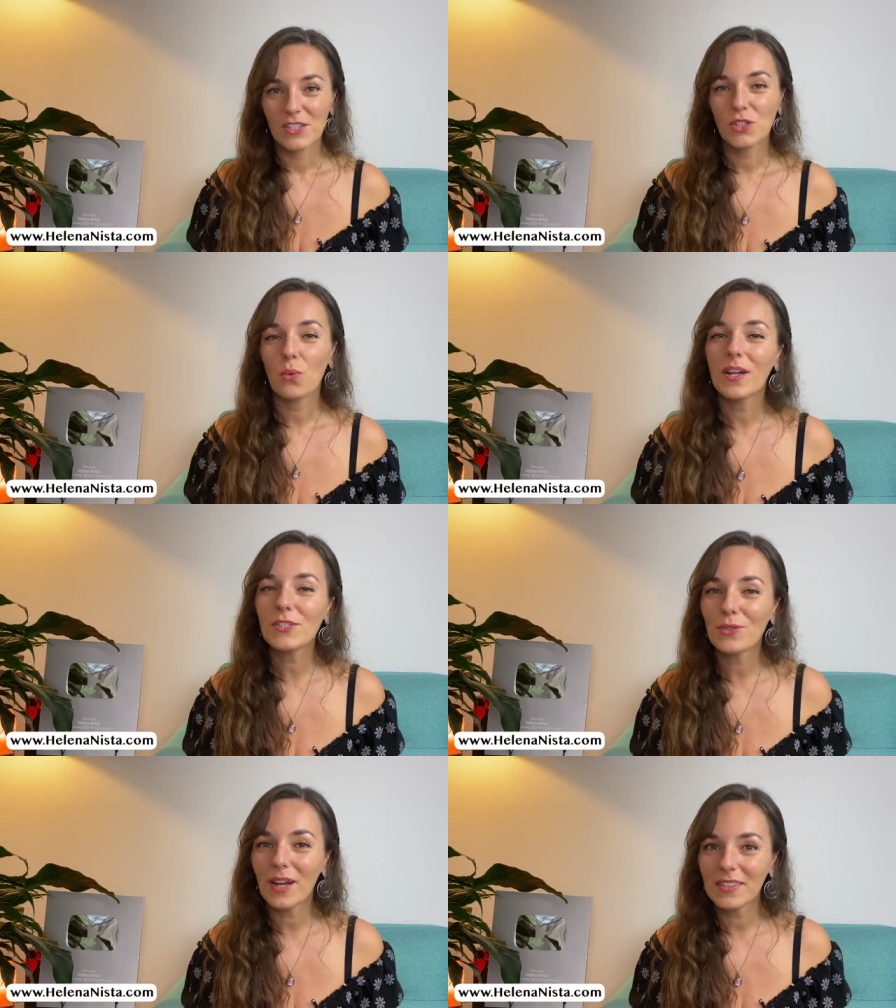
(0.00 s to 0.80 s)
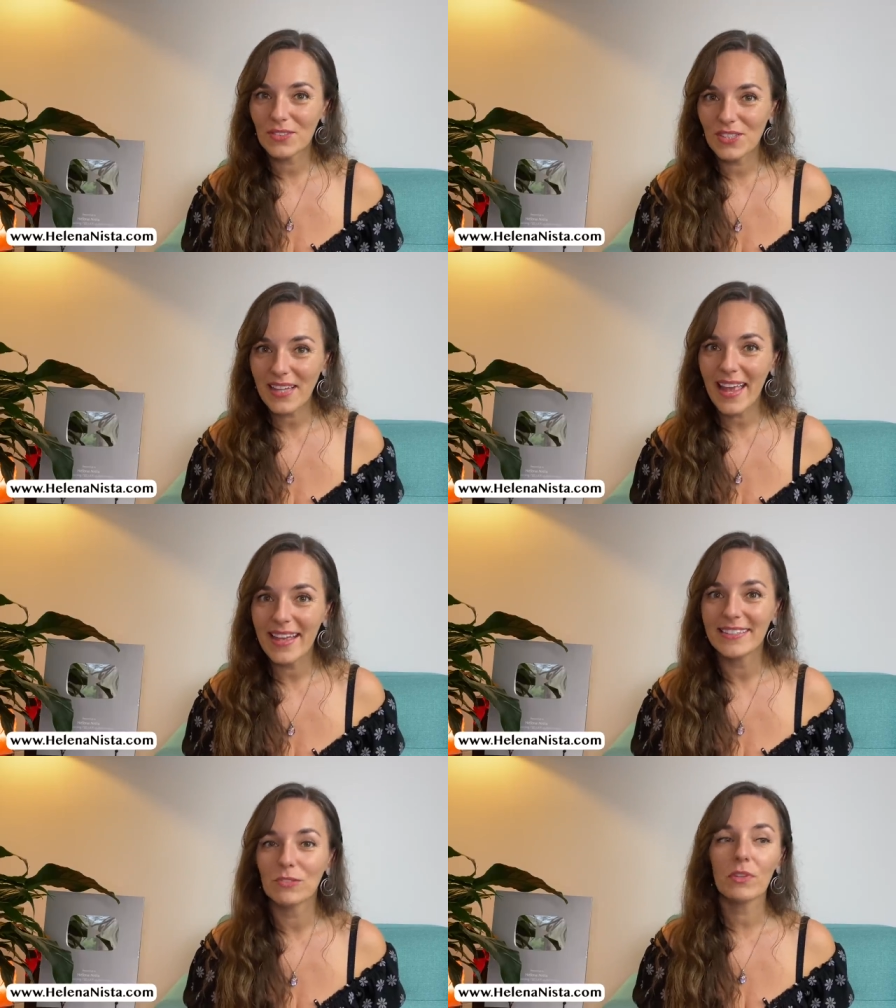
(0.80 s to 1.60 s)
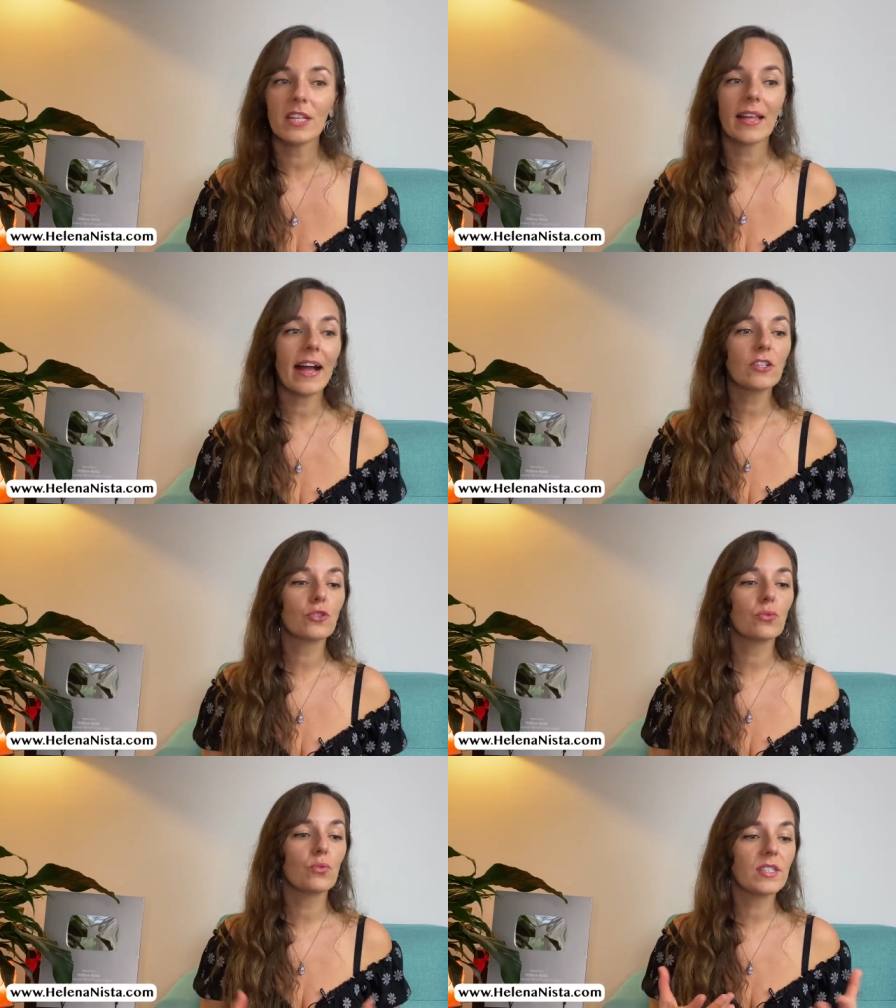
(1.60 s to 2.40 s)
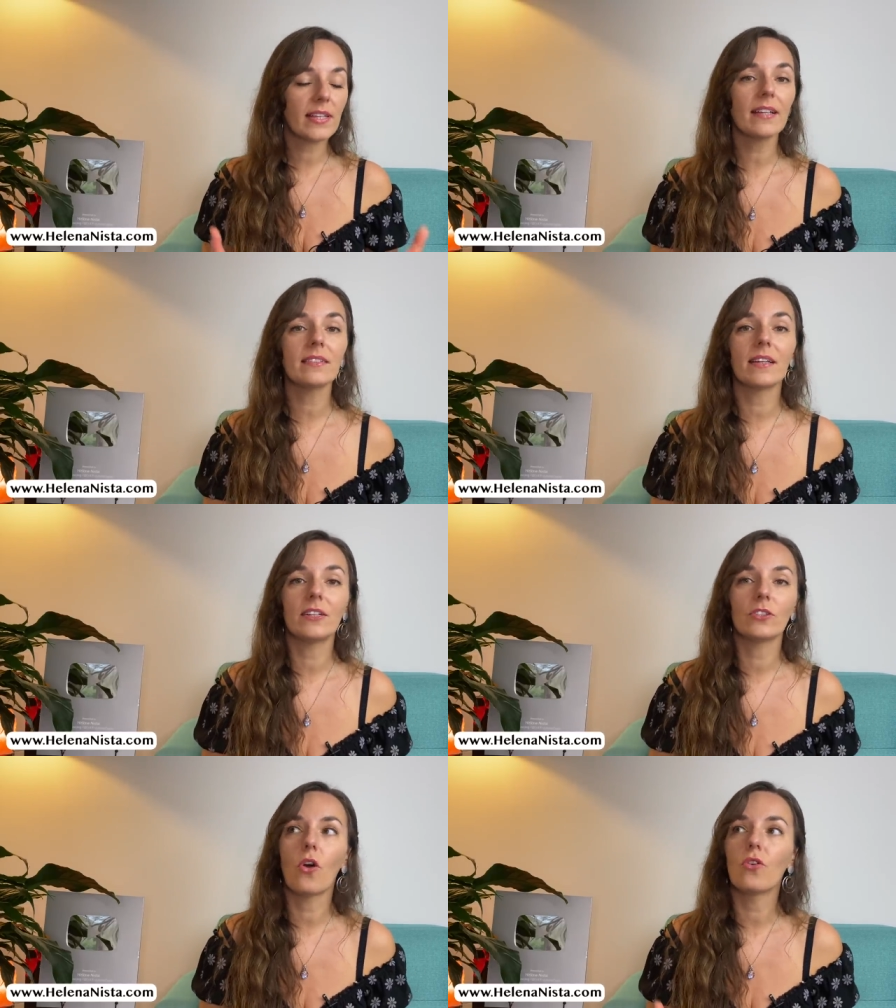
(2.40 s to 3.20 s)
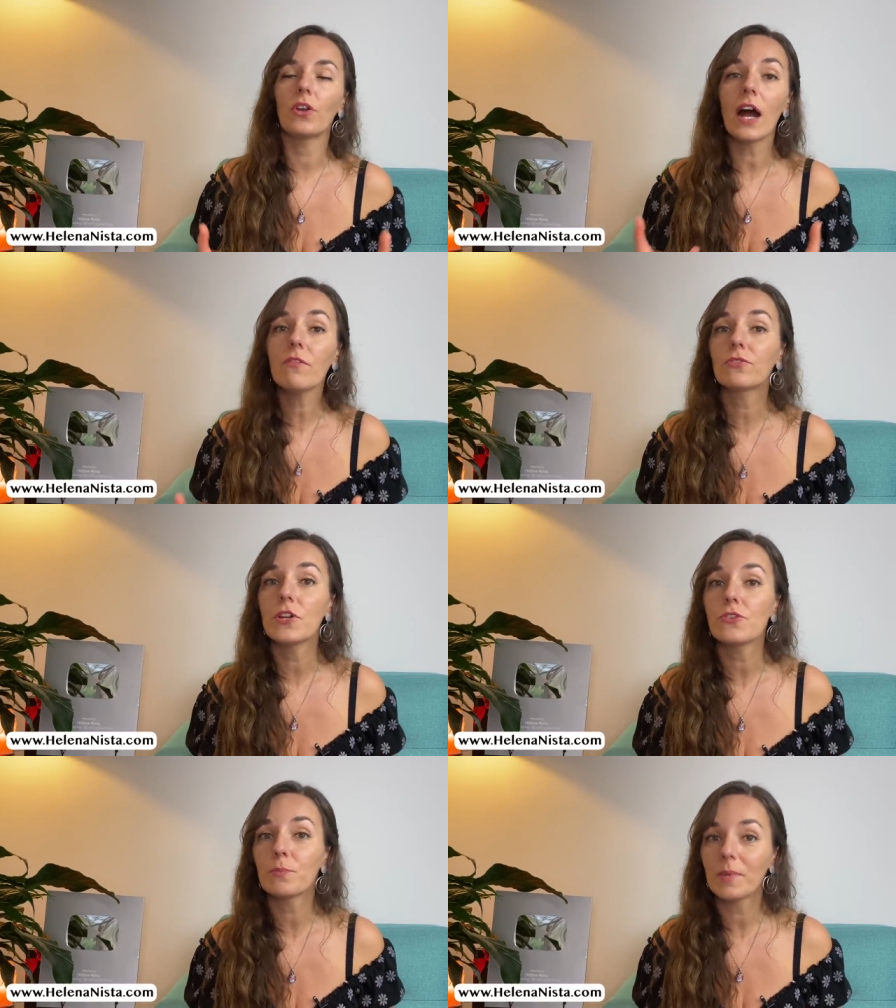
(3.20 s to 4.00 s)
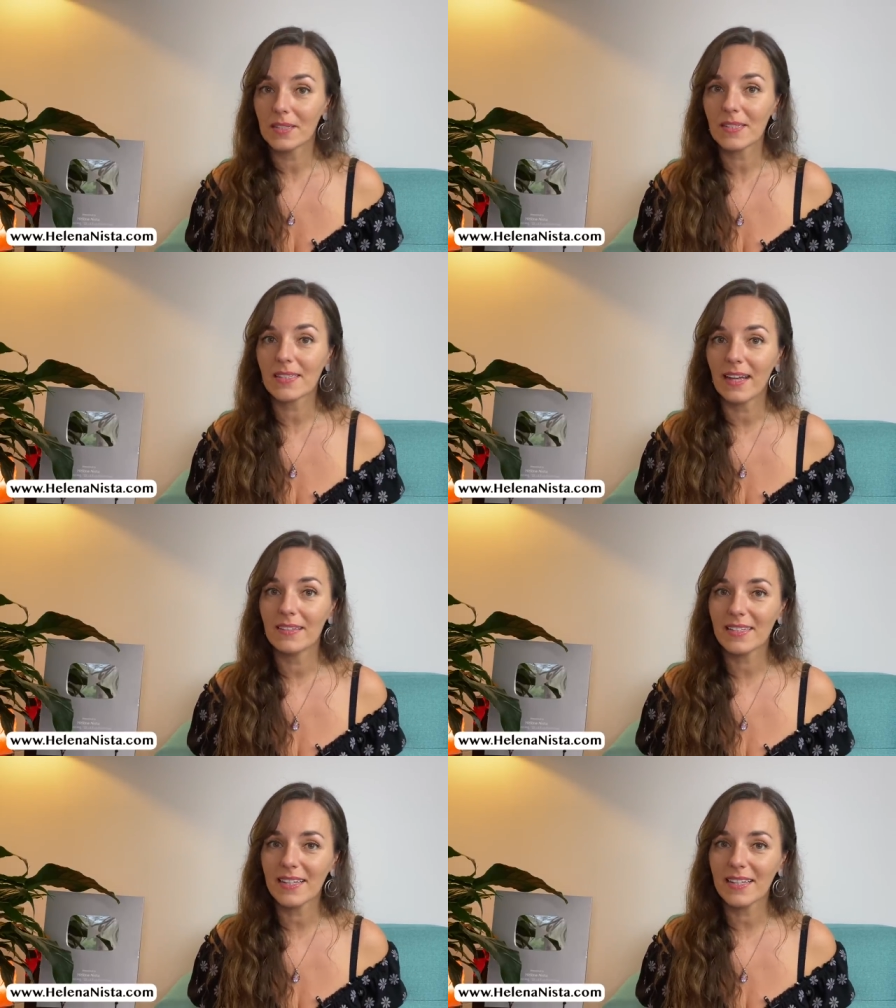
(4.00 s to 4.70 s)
So once you understand what an actual standard or average penis size